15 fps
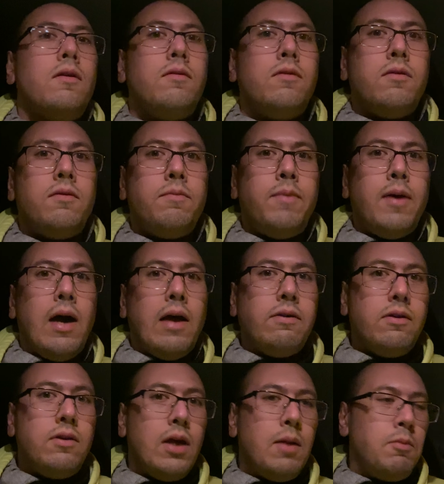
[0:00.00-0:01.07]
just past the
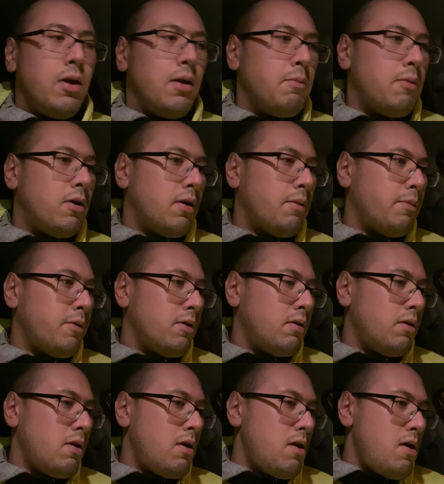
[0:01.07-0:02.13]
10-minute mark. But
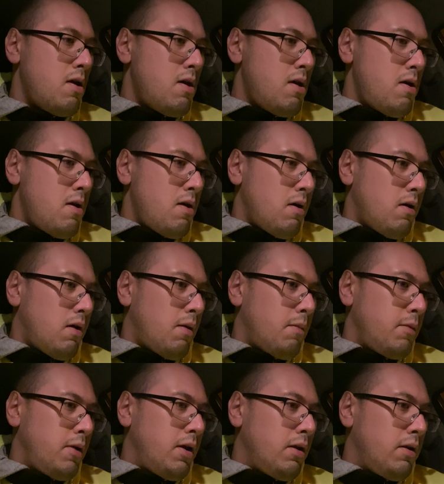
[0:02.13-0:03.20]

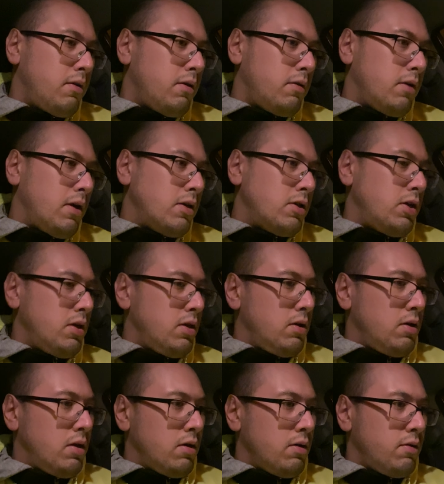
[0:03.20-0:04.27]
needless to say, she didn't
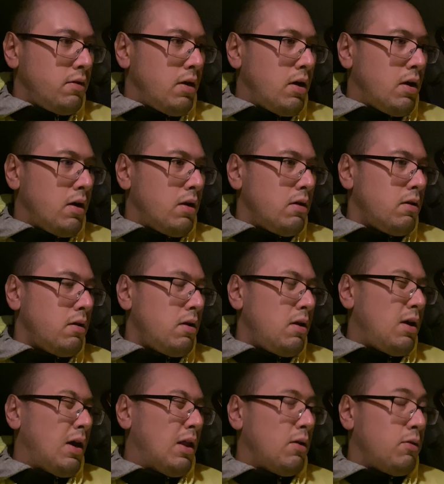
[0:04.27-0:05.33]
understand,
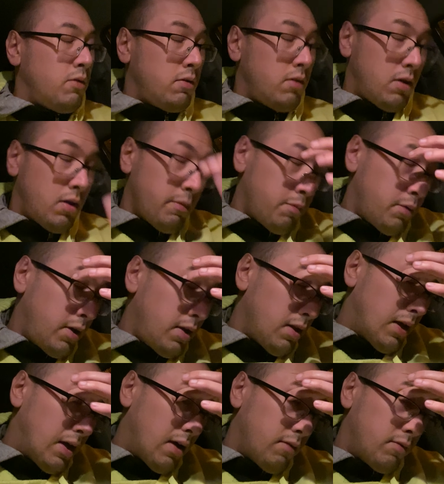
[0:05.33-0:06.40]
and there's this like complete
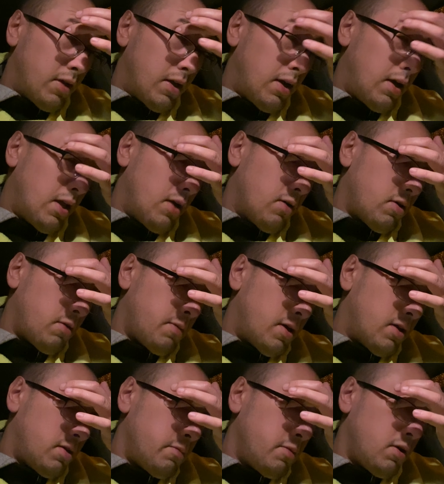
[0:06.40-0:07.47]
lack of taking your
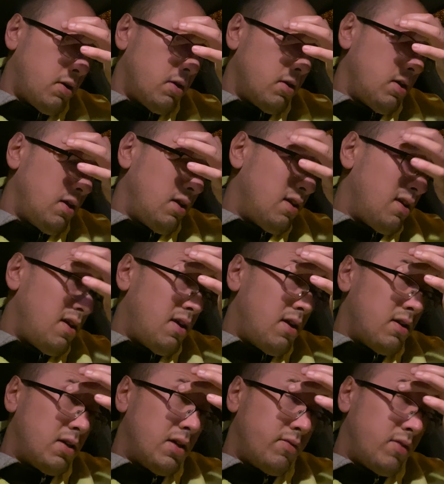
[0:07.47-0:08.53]
responsibility,
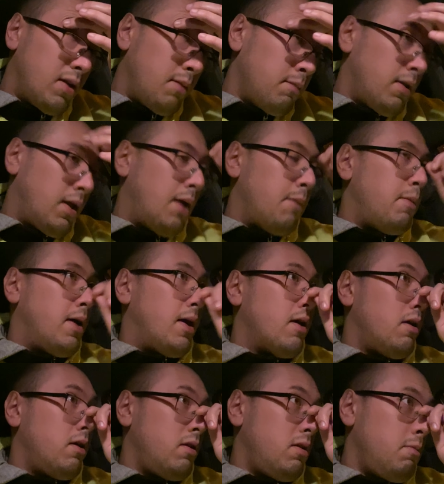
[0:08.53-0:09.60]
shifting blame back
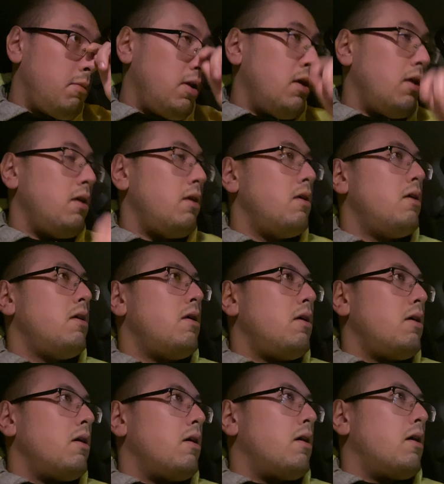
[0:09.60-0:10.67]
onto me,
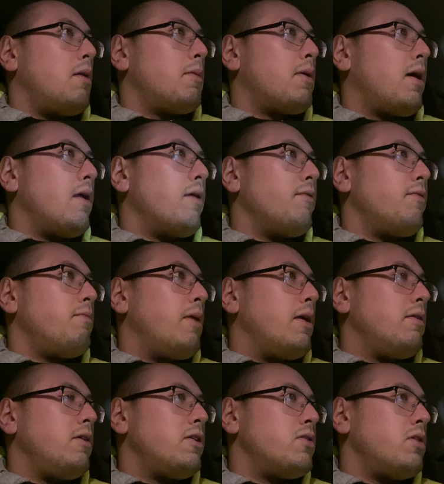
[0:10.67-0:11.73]
kind of
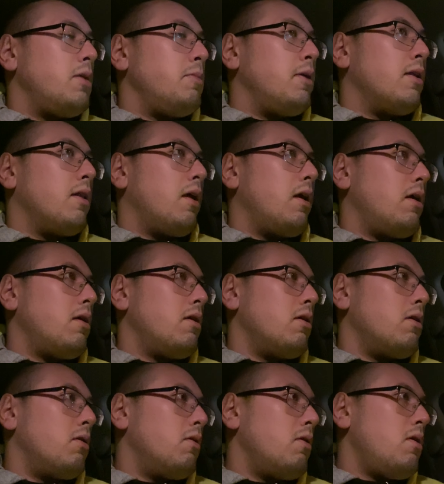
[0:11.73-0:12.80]
basically treating me like,
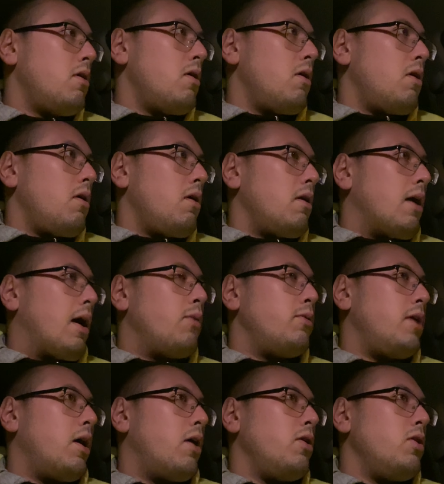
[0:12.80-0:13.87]
how
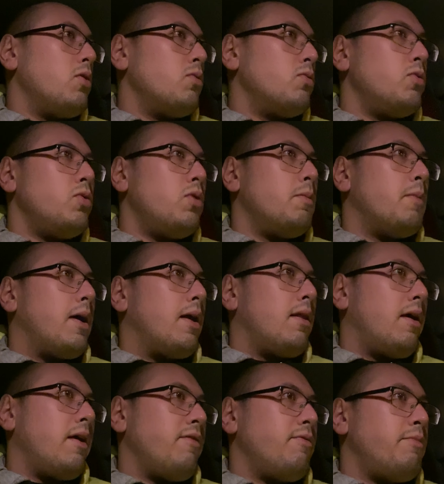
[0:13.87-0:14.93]
dare you ruin my
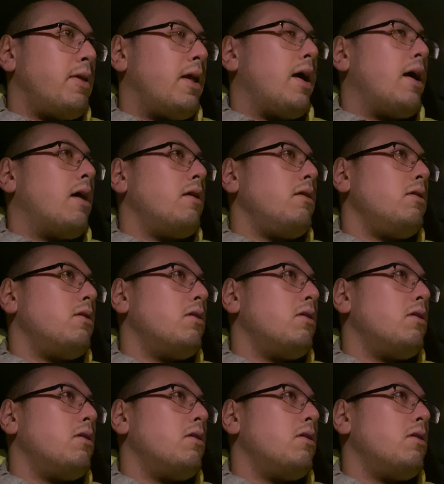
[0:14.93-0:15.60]
life plan?